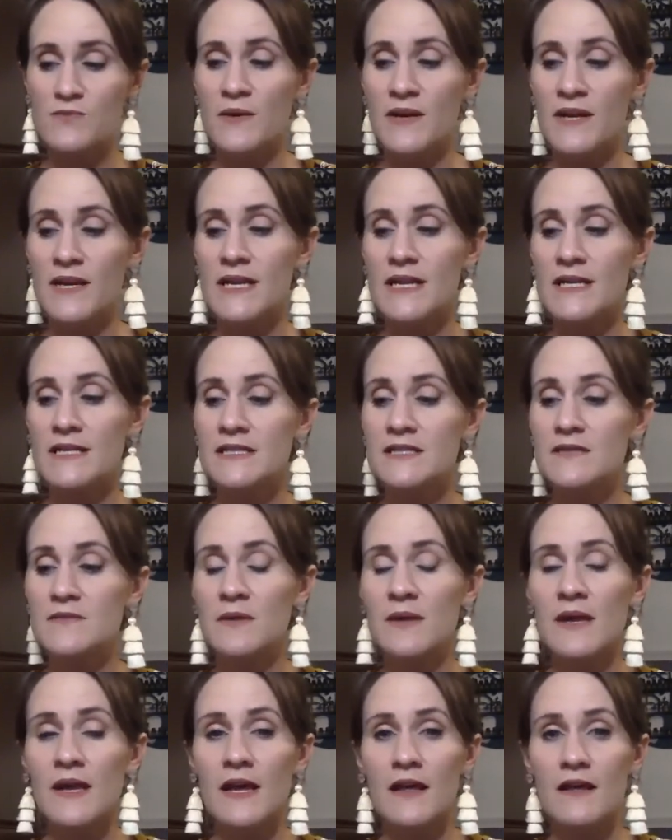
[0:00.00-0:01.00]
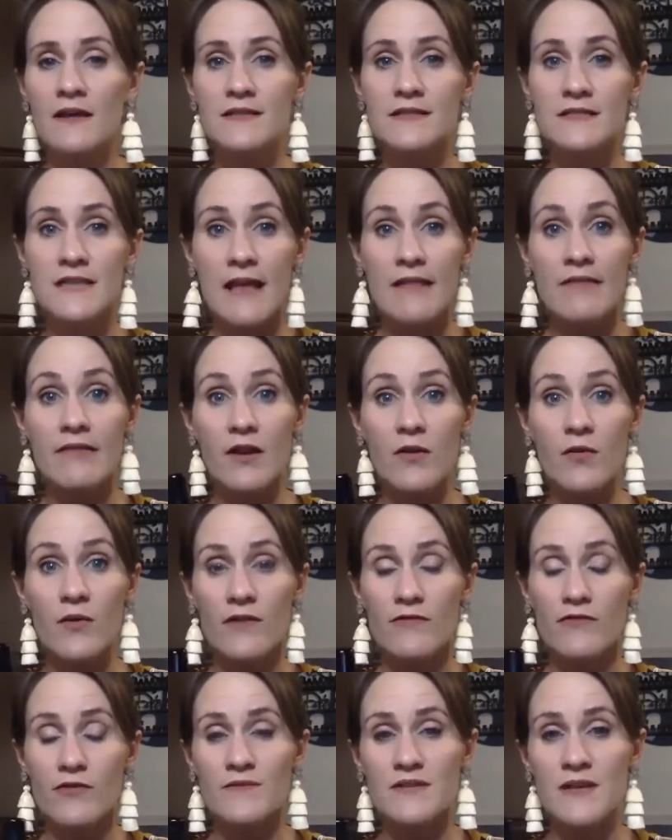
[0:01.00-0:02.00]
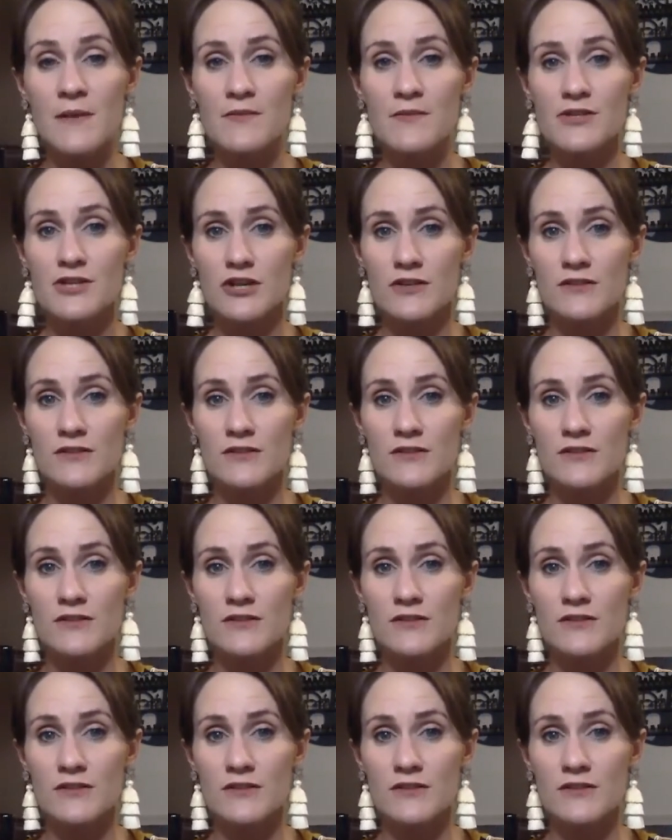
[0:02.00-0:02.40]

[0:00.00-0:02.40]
But it needs to stay liquid at room temperature.